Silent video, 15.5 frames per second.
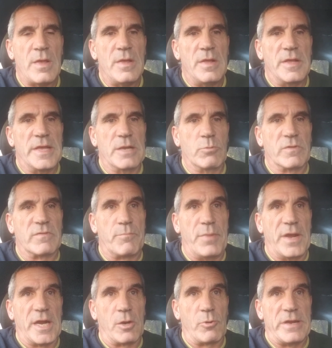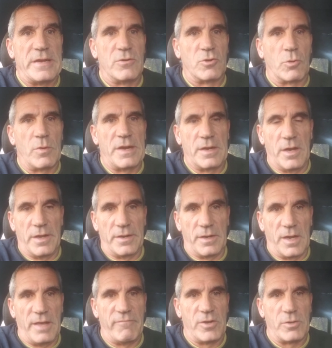He was buried during
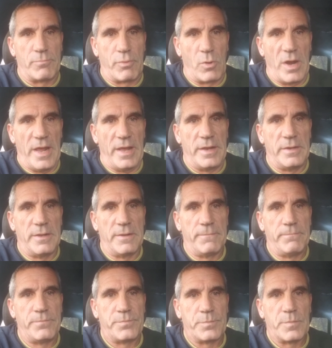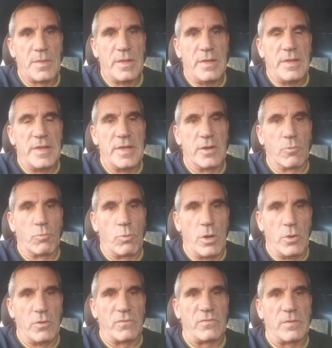unleavened bread. He
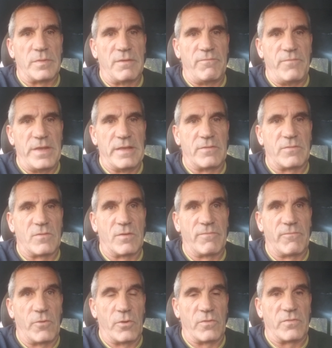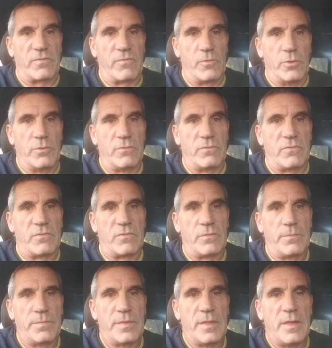arose on the Feast of First Fruits.
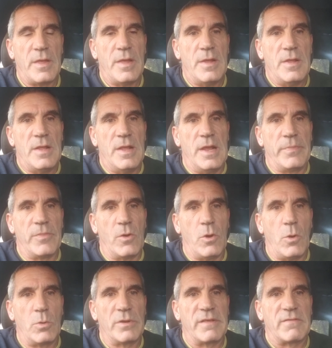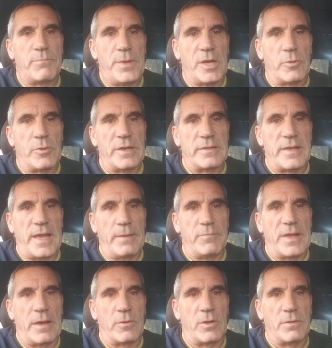And the Holy Spirit came
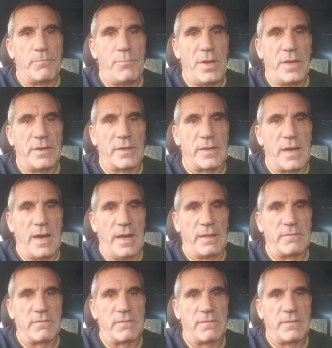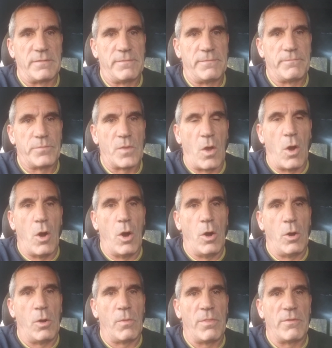down on Pentecost.
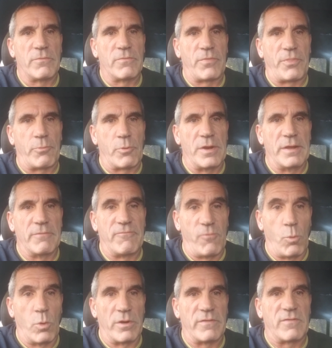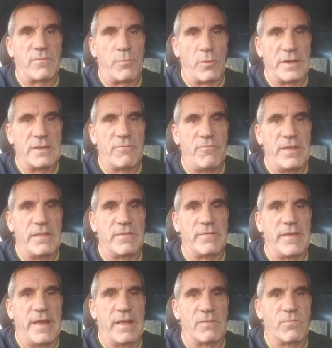All 4 spring feast
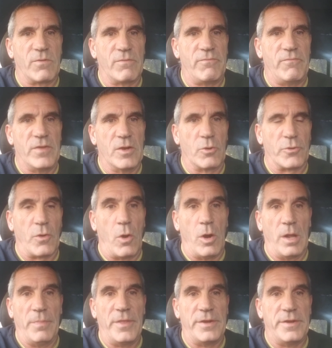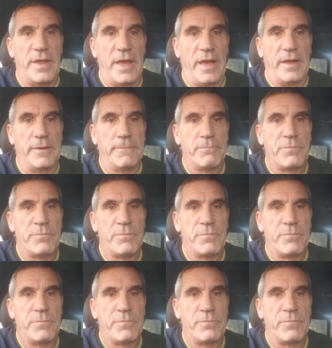days fulfilled on the day.